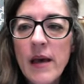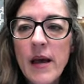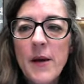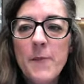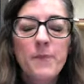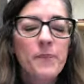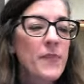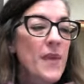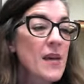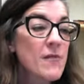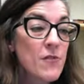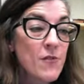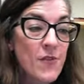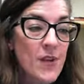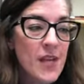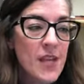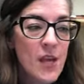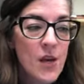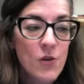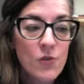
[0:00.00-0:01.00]
I have a
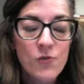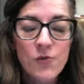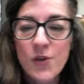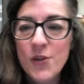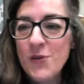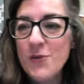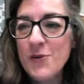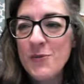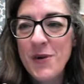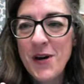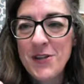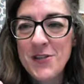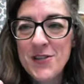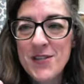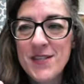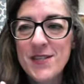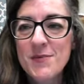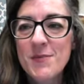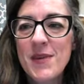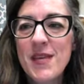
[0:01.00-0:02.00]
video for you to watch
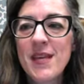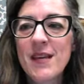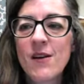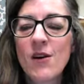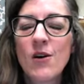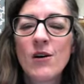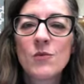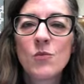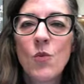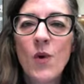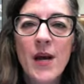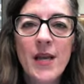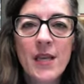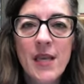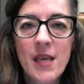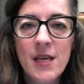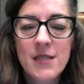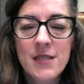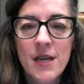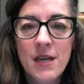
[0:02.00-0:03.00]
this week called Why
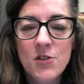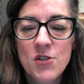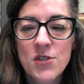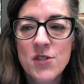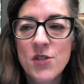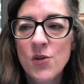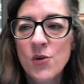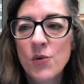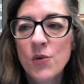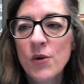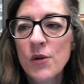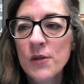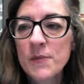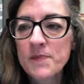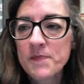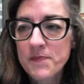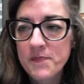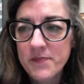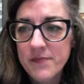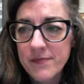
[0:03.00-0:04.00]
Can't I Just
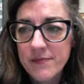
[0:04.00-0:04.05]
Google?